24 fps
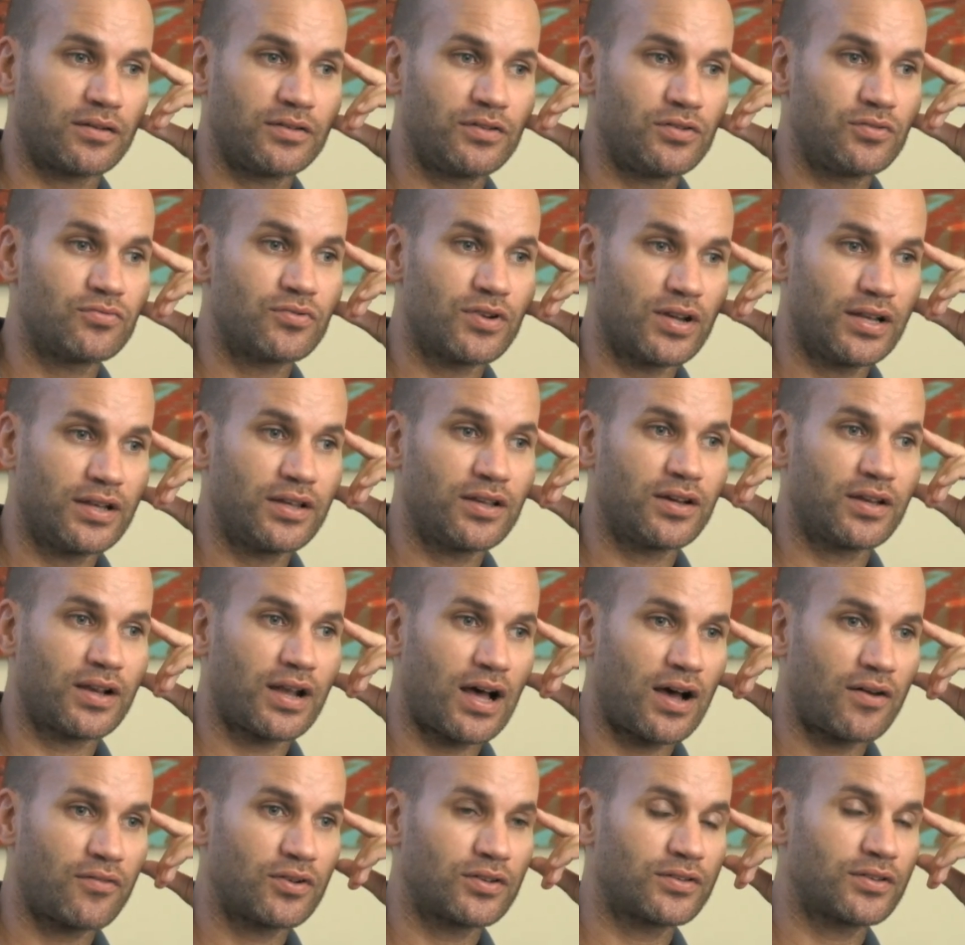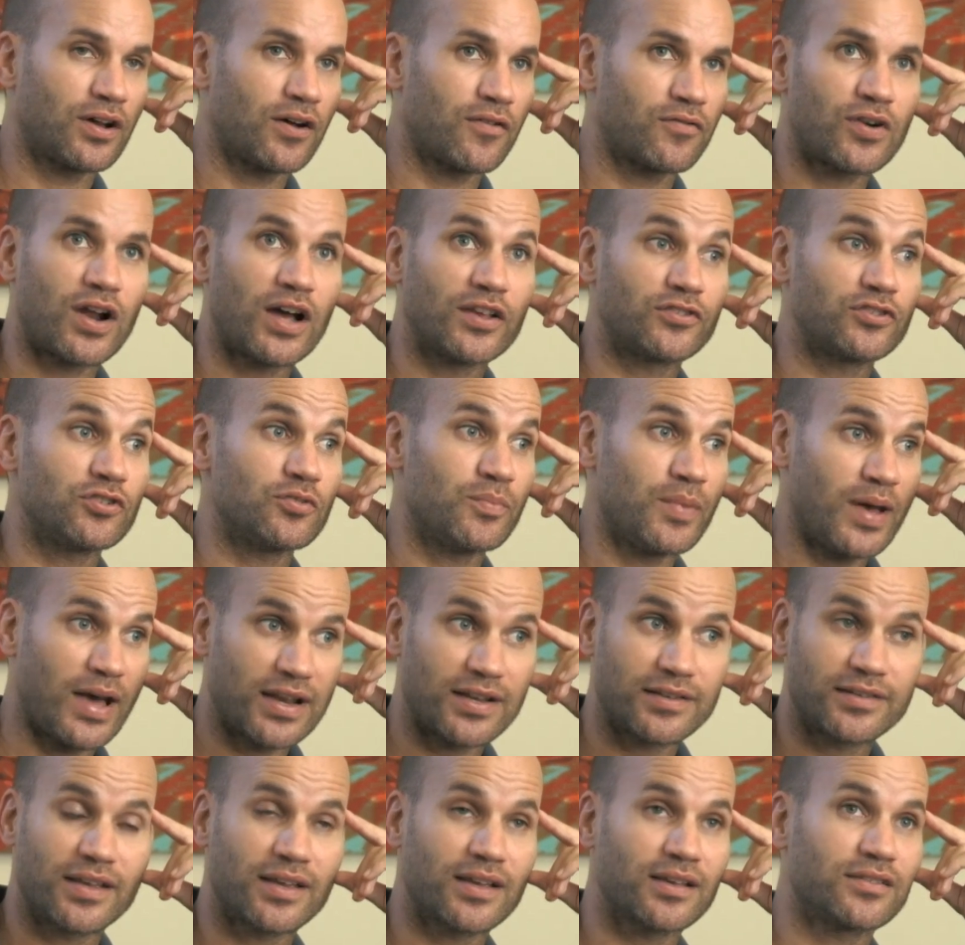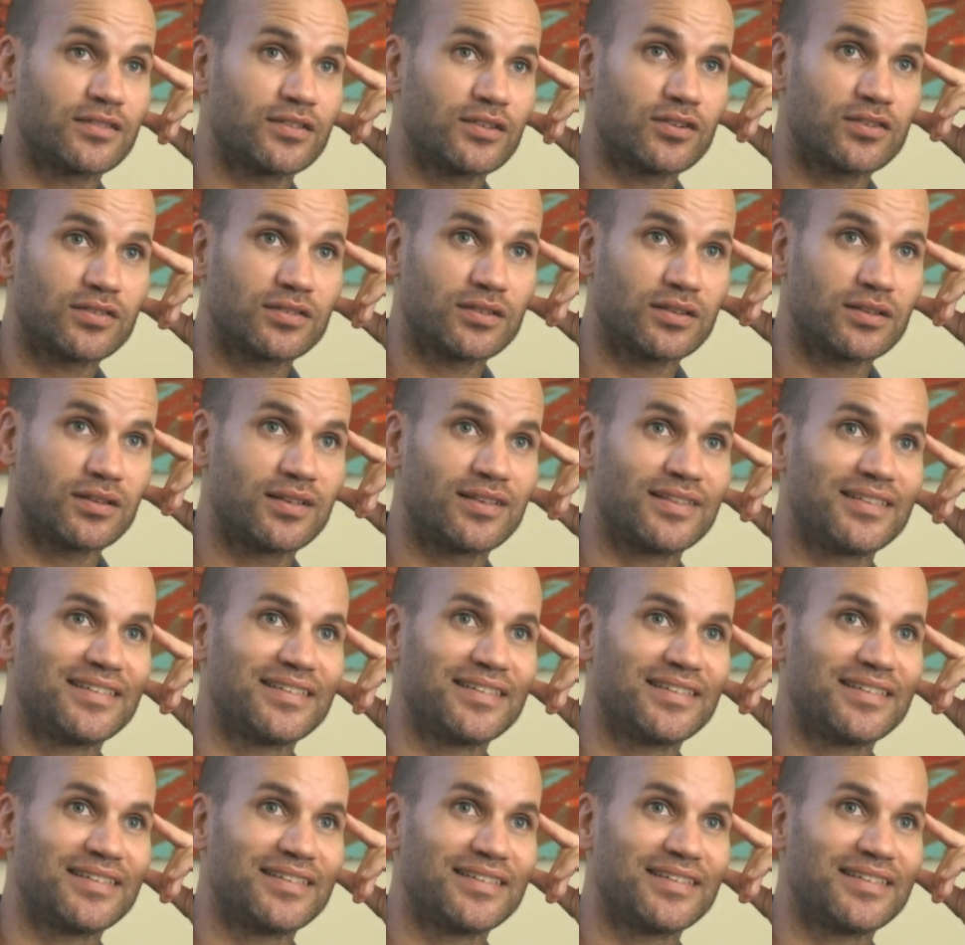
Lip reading: You're really gonna have a tough ride. So you better take it seriously.